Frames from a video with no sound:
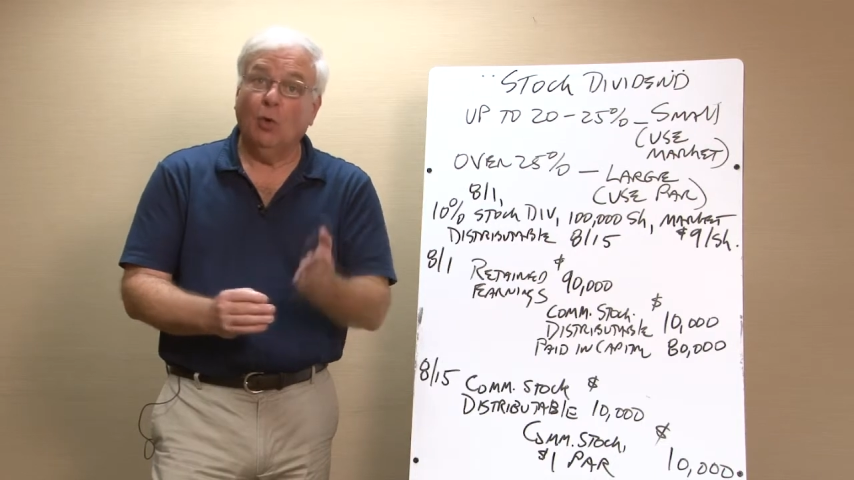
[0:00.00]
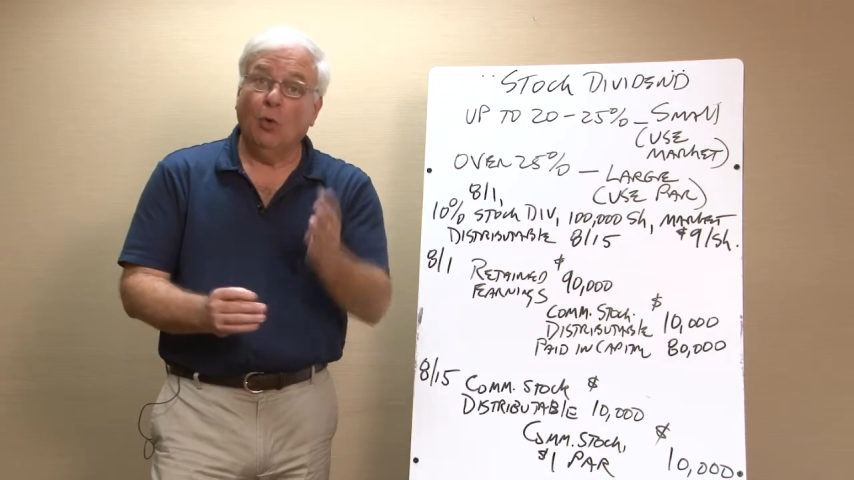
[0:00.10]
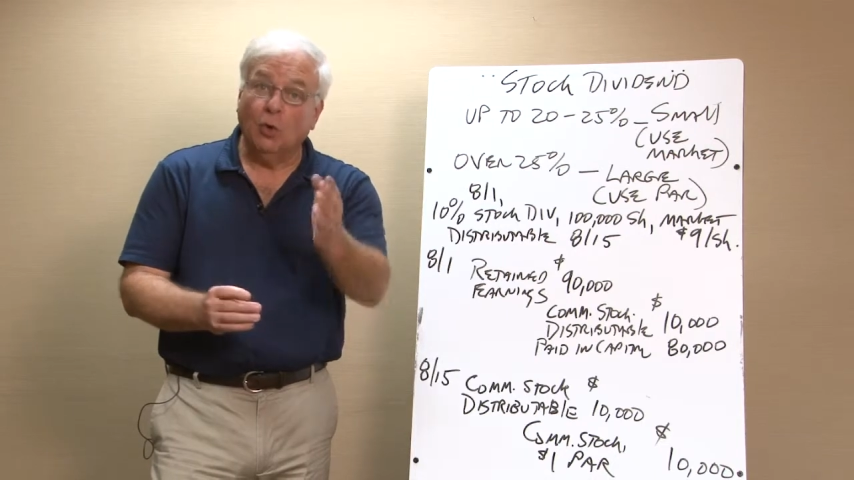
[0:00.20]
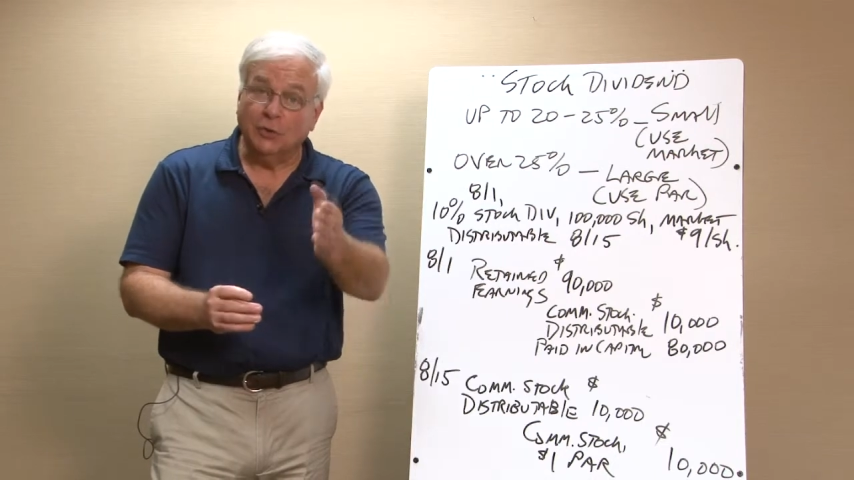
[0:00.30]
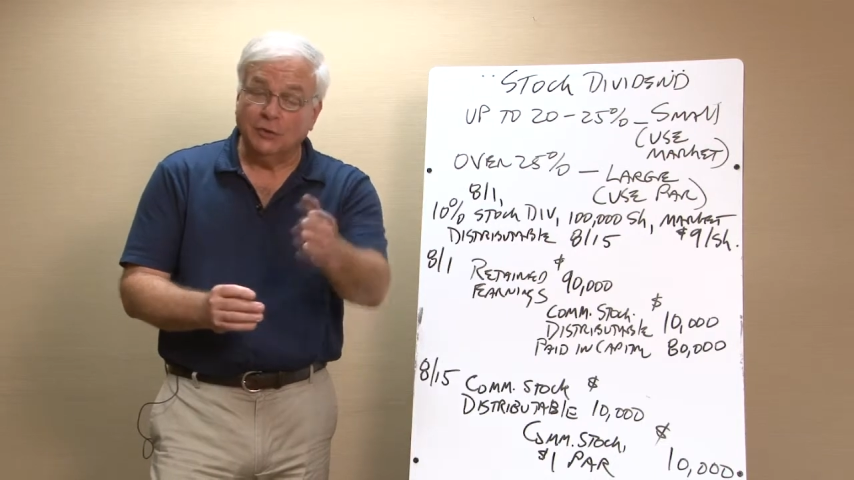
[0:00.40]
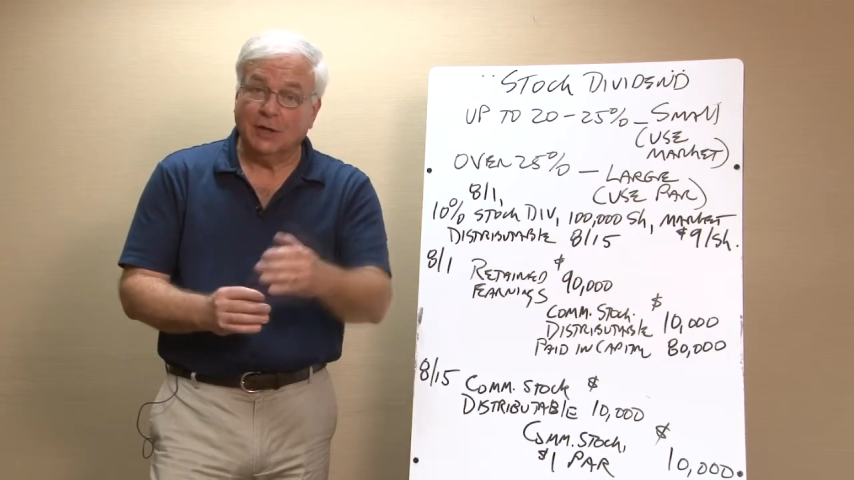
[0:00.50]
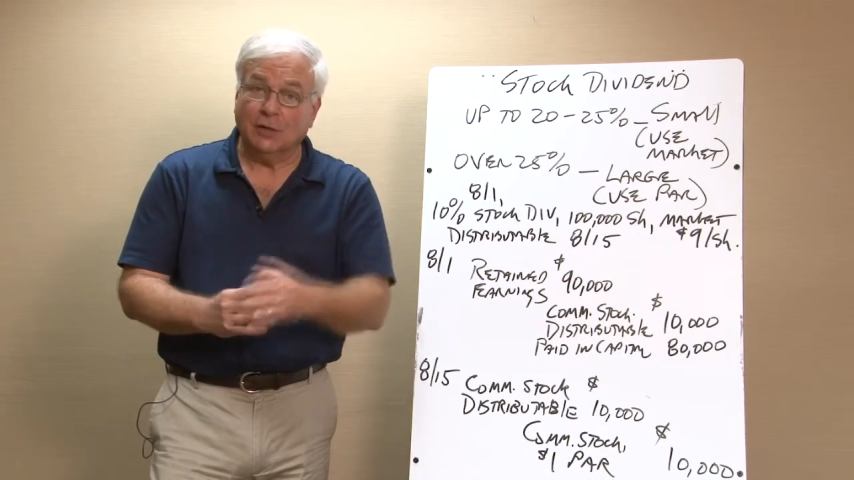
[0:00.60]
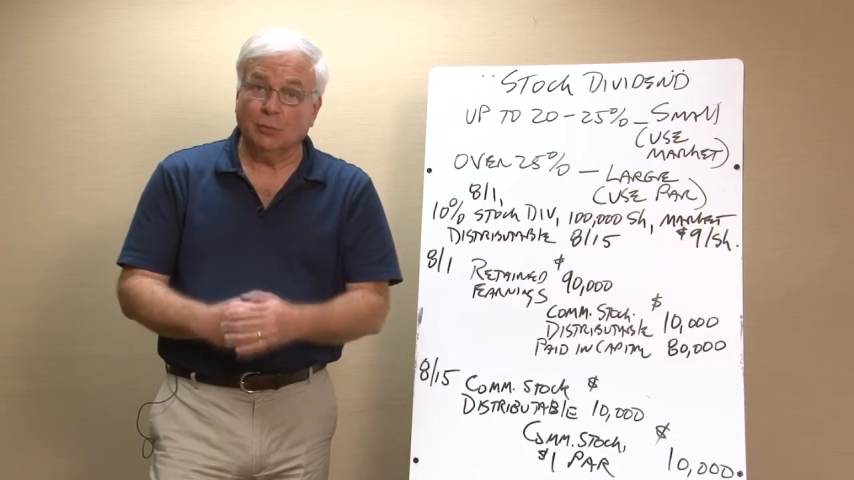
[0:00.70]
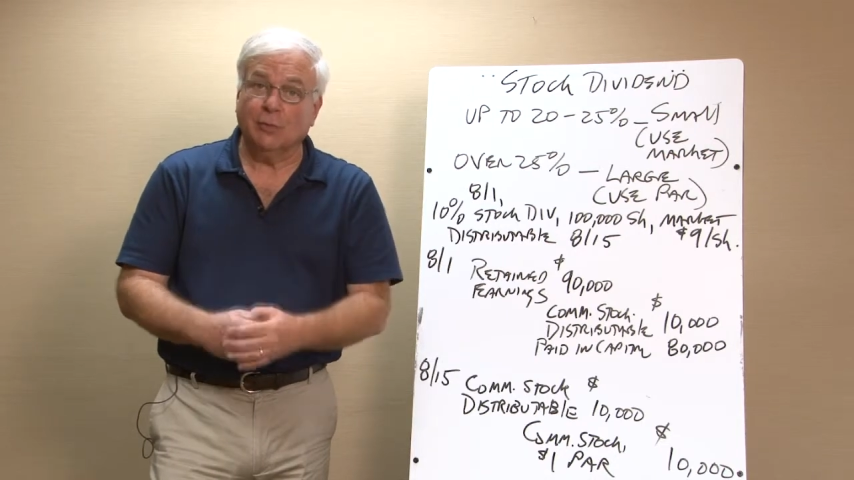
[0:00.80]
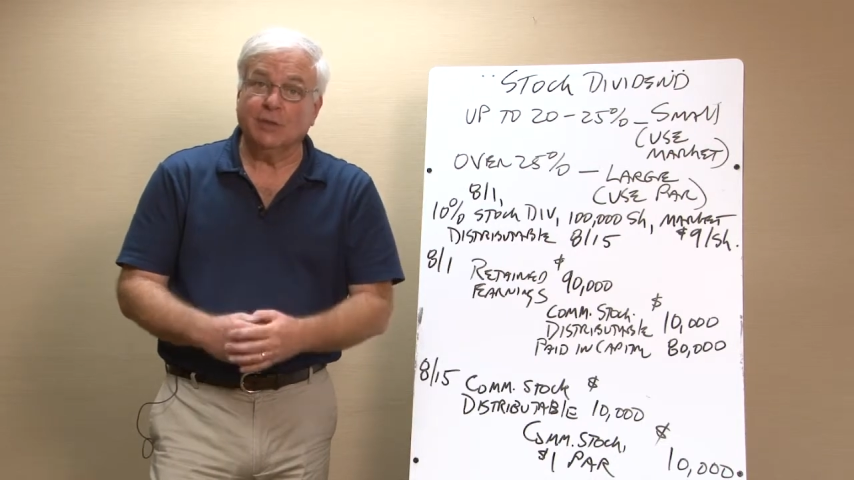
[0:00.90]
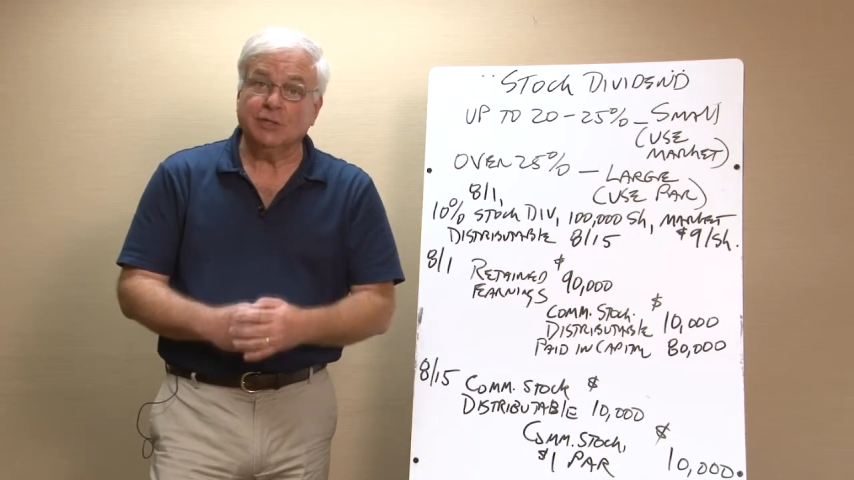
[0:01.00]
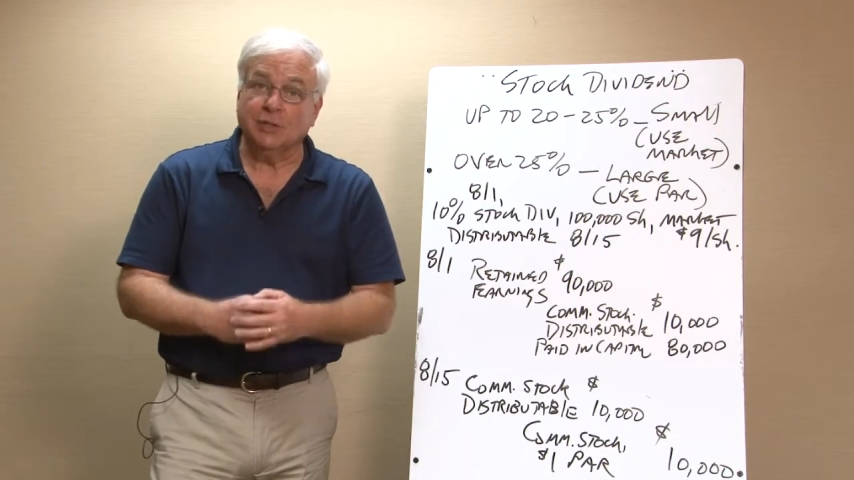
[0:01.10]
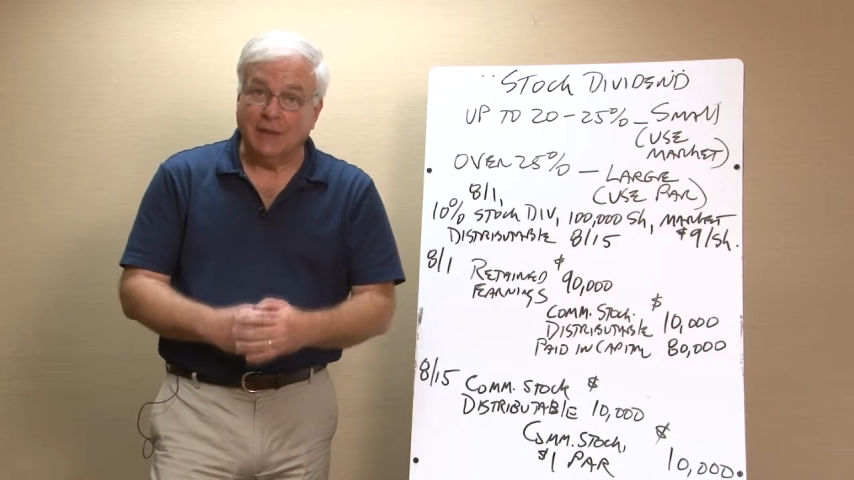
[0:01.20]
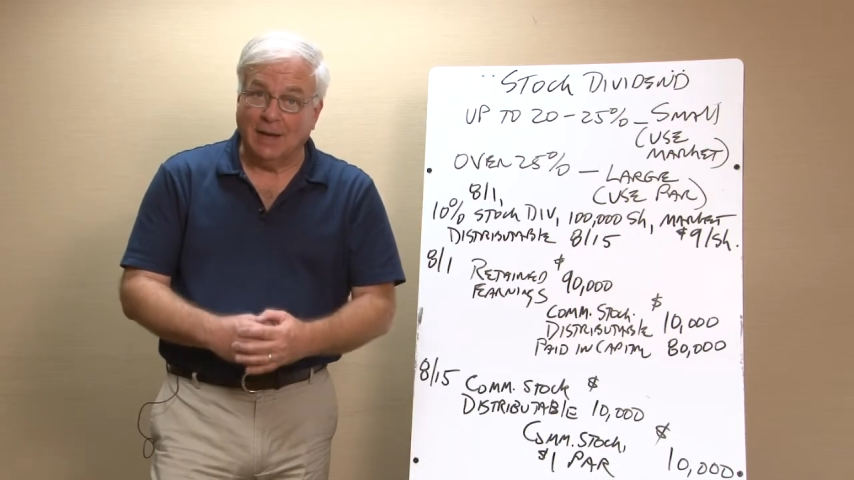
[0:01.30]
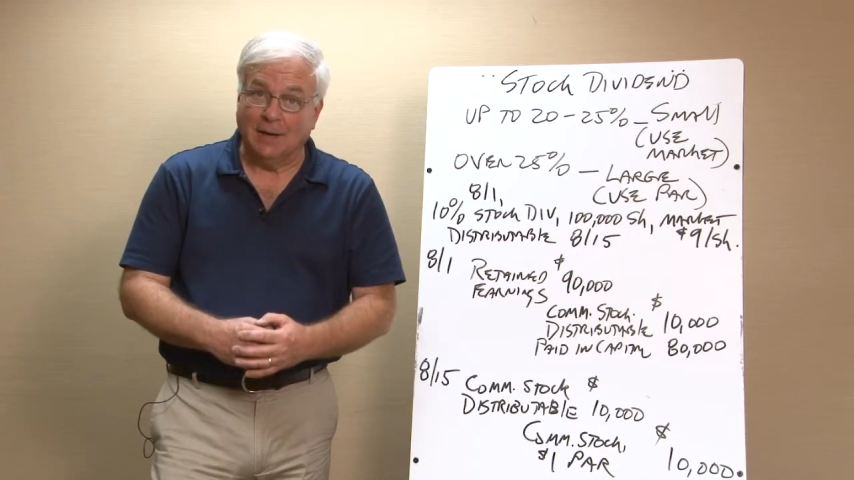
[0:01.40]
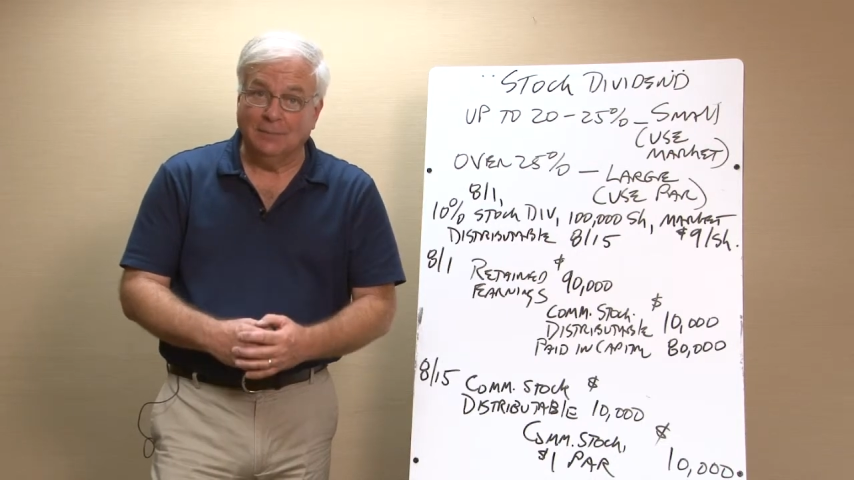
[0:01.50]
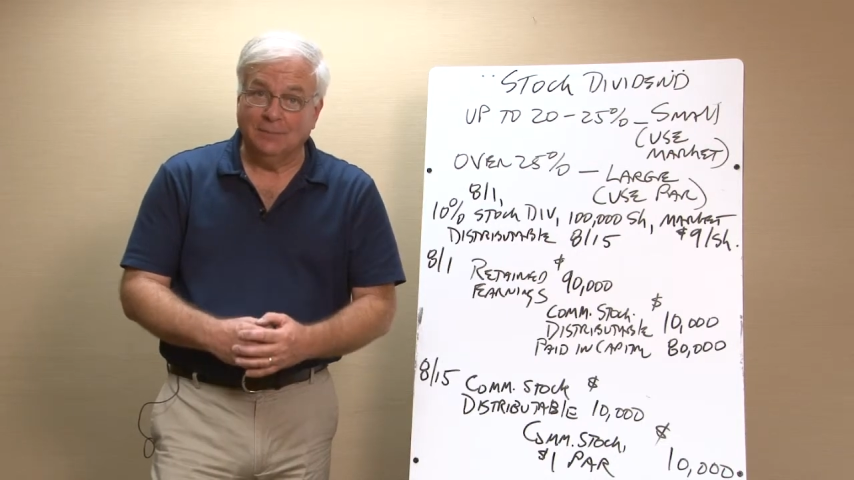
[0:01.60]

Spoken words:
on the declaration date.